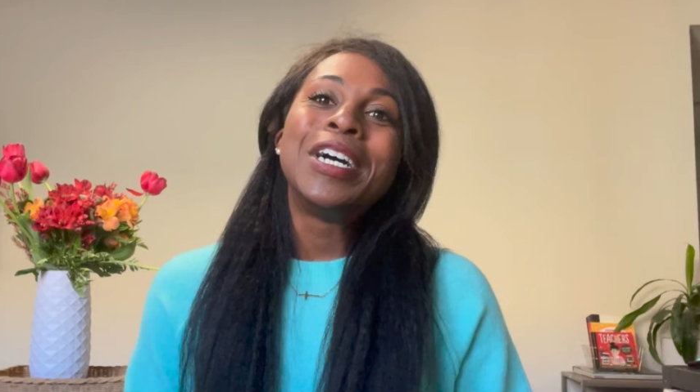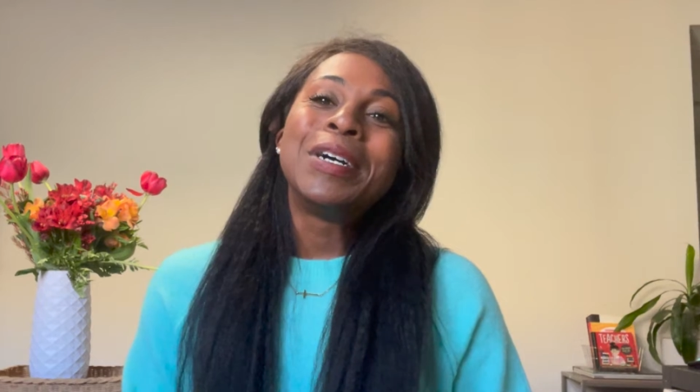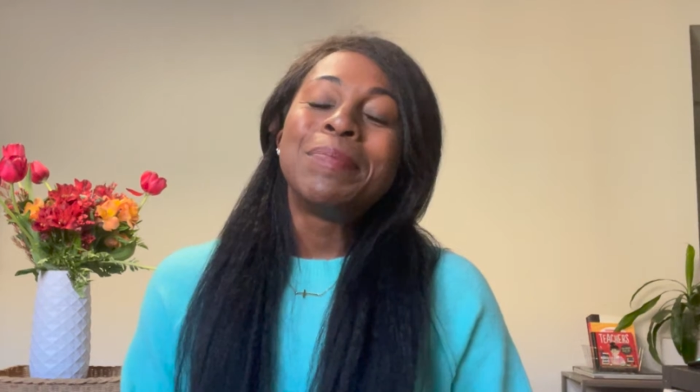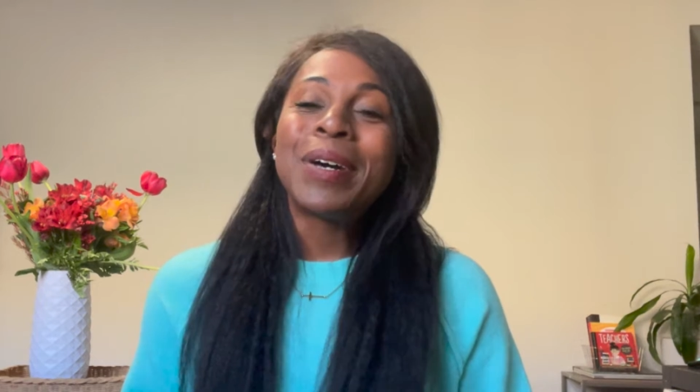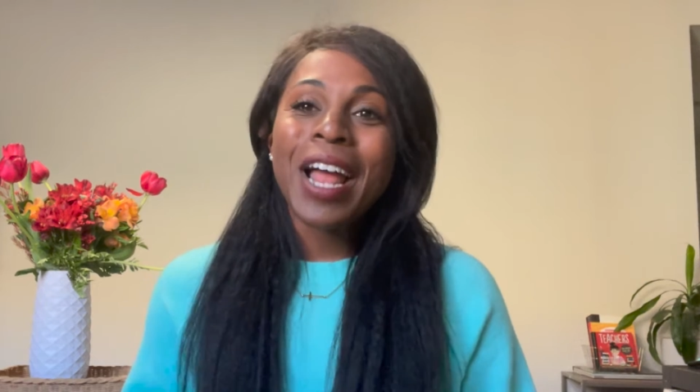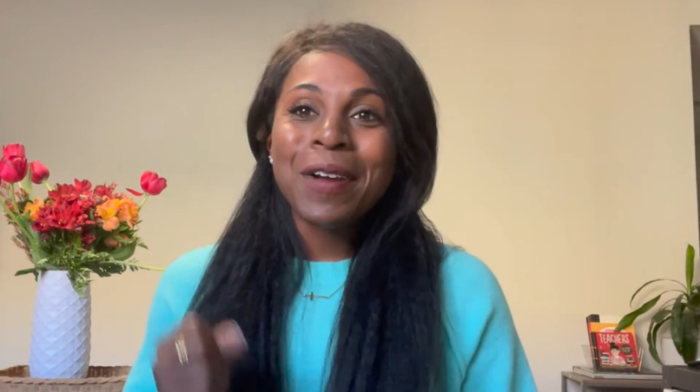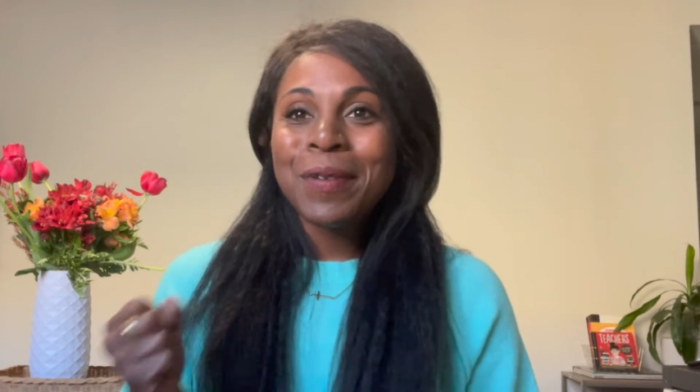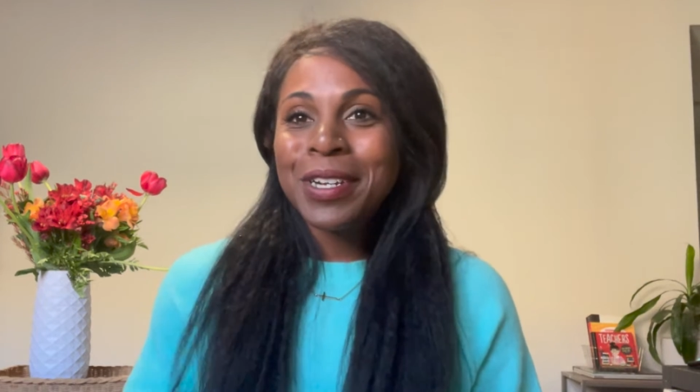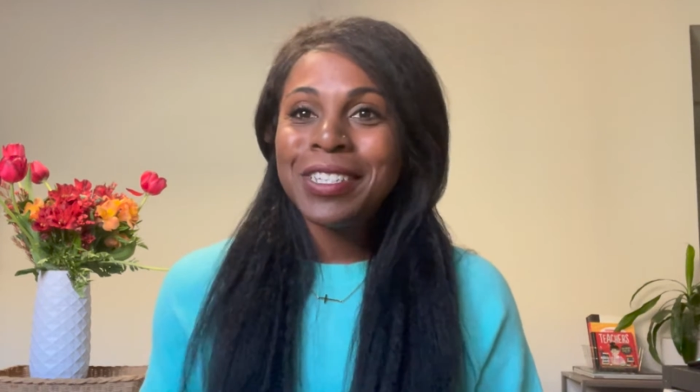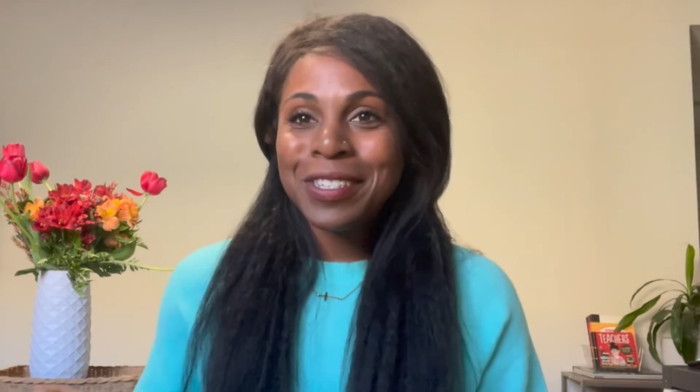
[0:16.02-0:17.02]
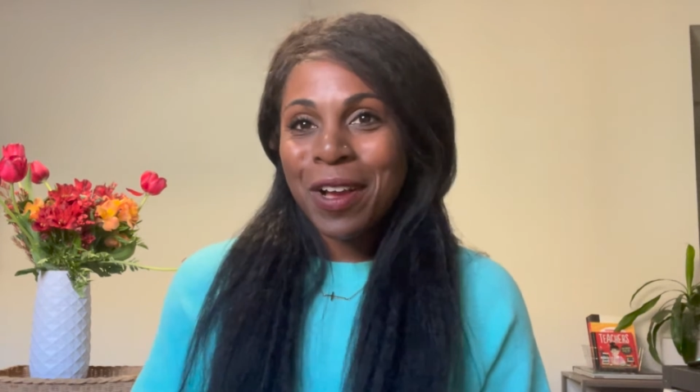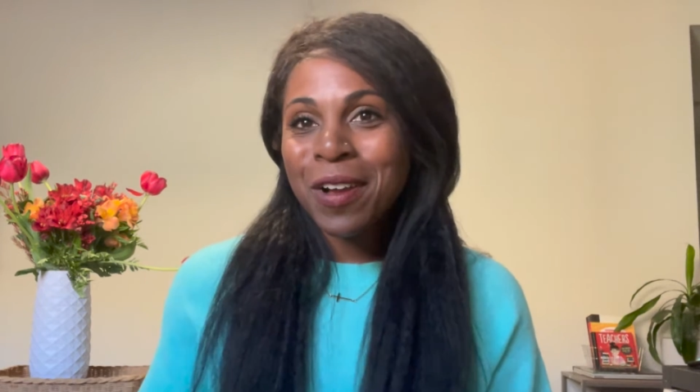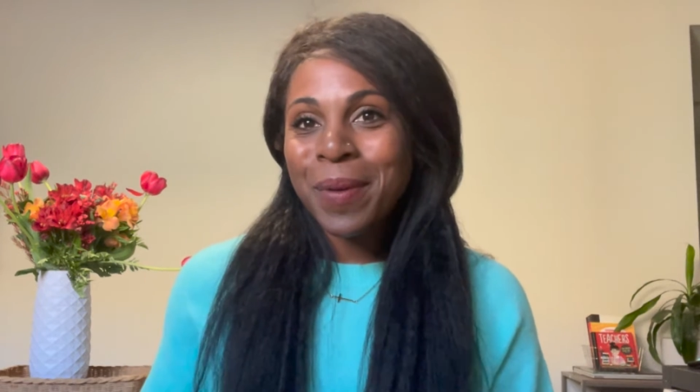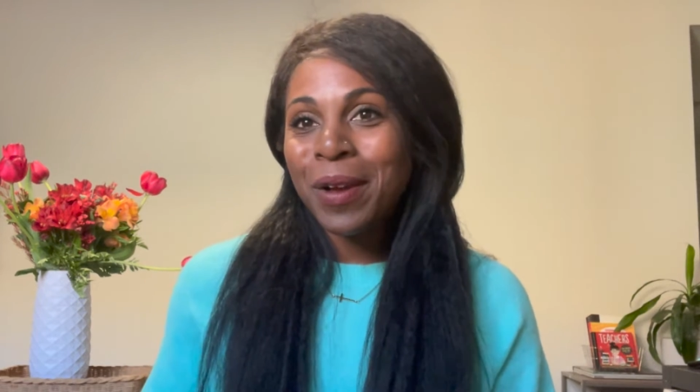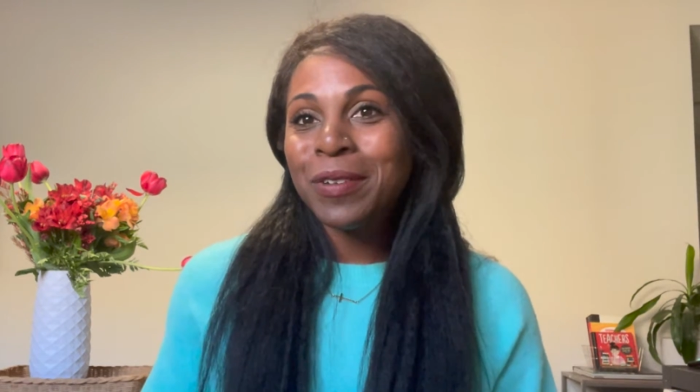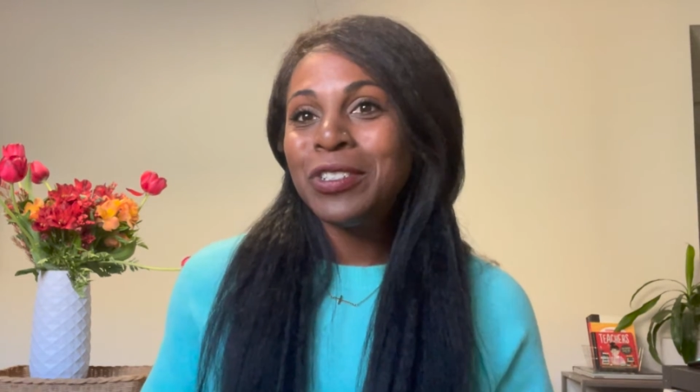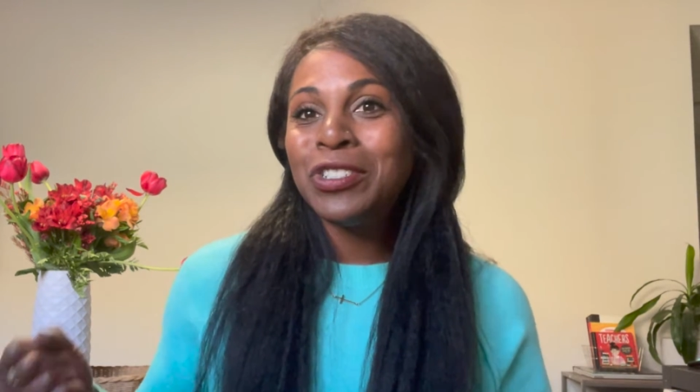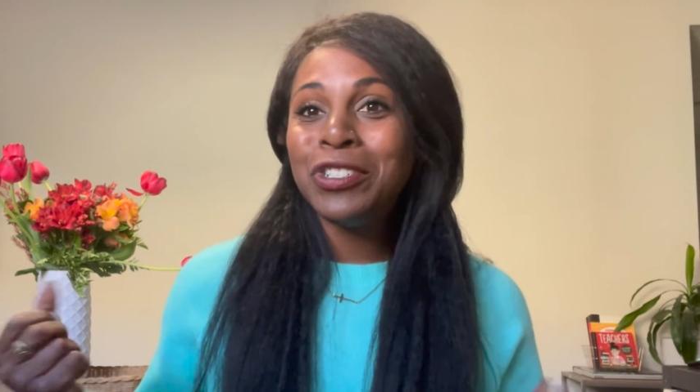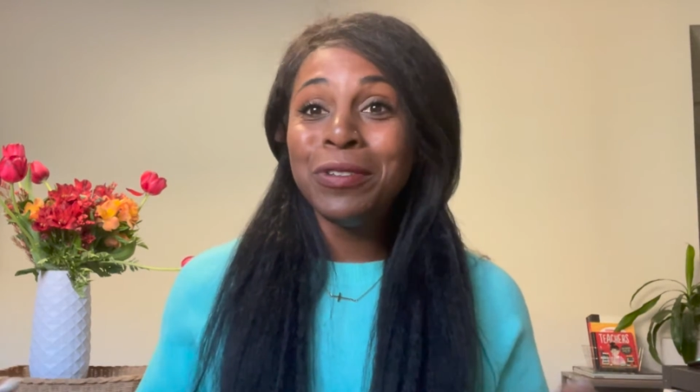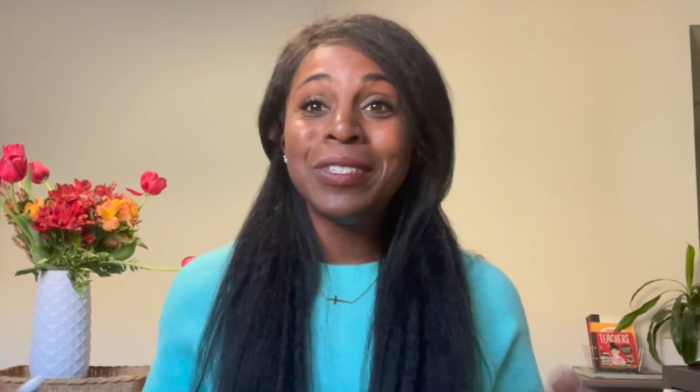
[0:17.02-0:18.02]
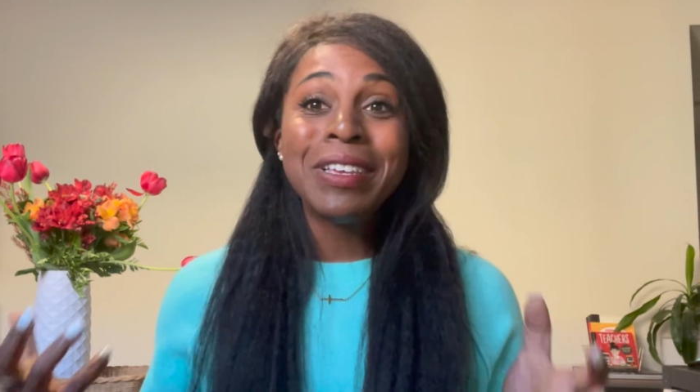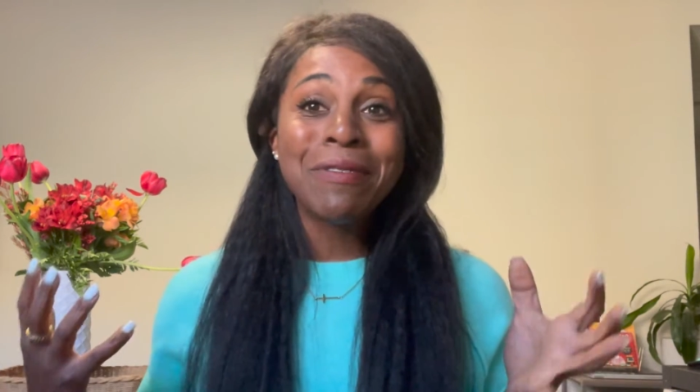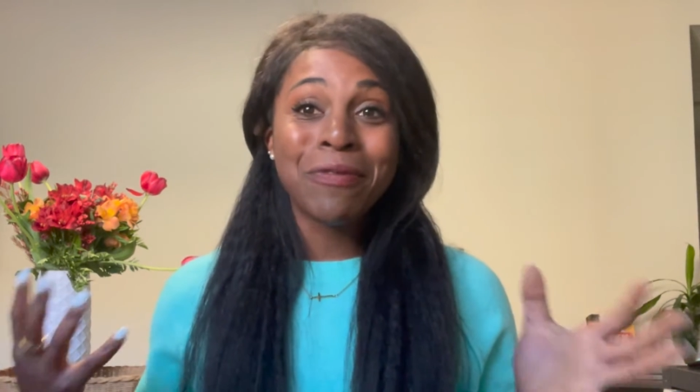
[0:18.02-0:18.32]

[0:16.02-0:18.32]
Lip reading: But I wanted to talk about choosing